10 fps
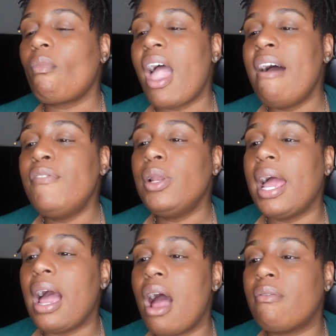I feel
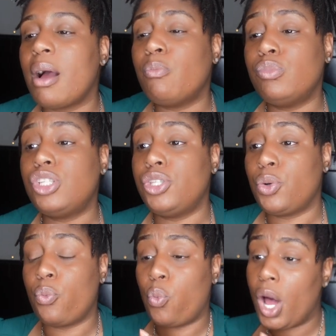like Ara stood
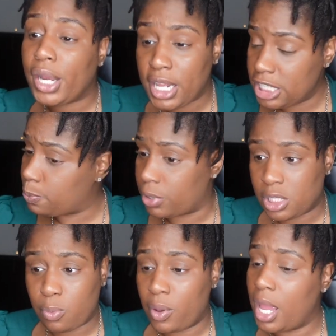on one, his
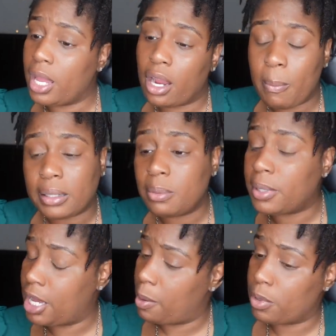principle. He didn't care about them
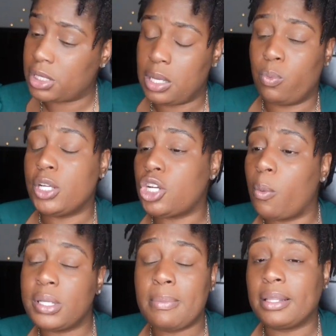cameras. Y'all
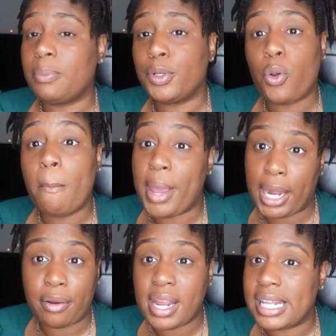wasn't about to put no
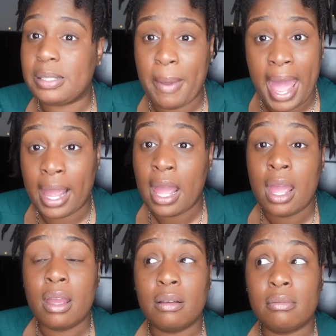battery in his pack.
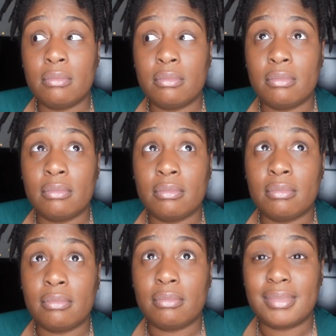
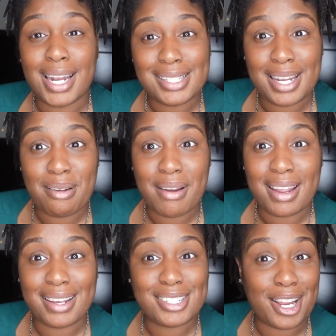Did I say that
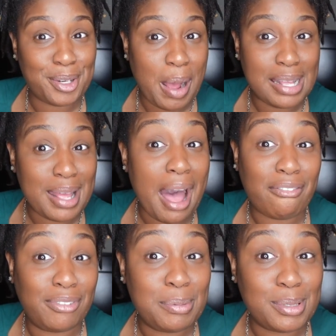right? Because y'all know I
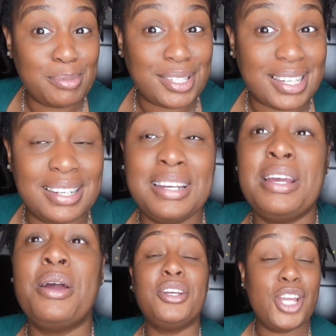flip some shit.
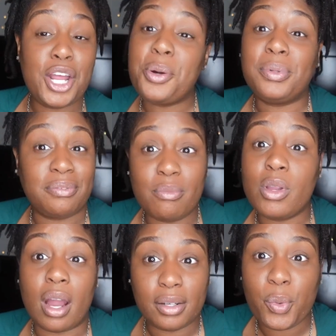Y'all
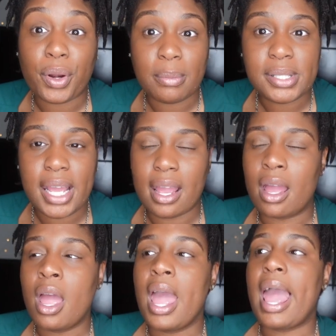know what I'm saying.
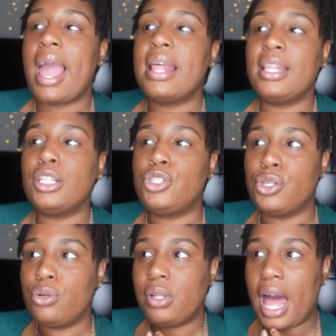And then
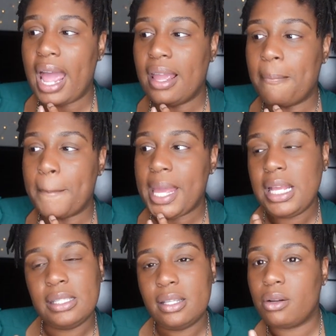two, like,
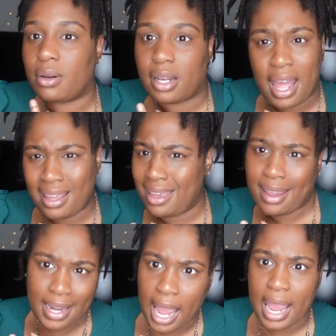he stood on it. Like,
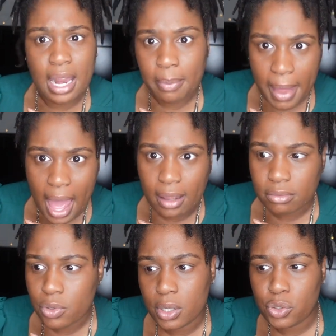yeah, and I'm not.
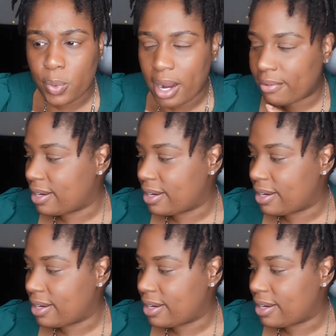You can do whatever.